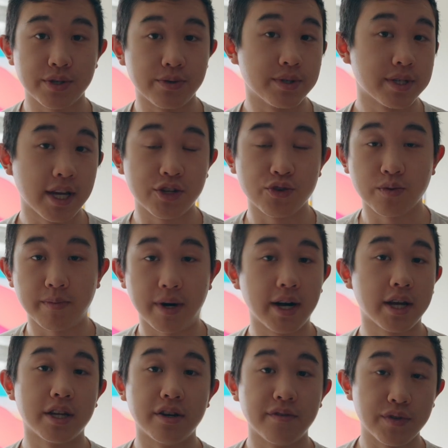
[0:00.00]
to schedule
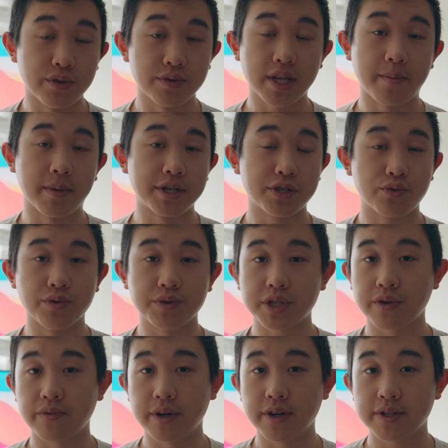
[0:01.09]
mock interviews at my school's
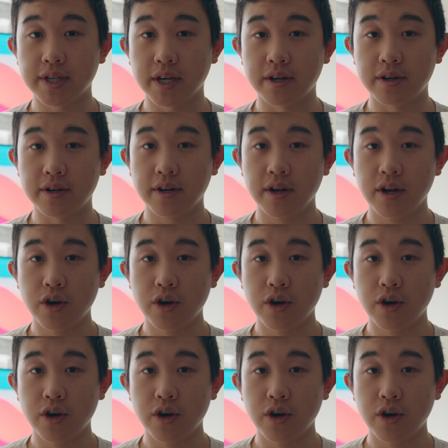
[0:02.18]
career center,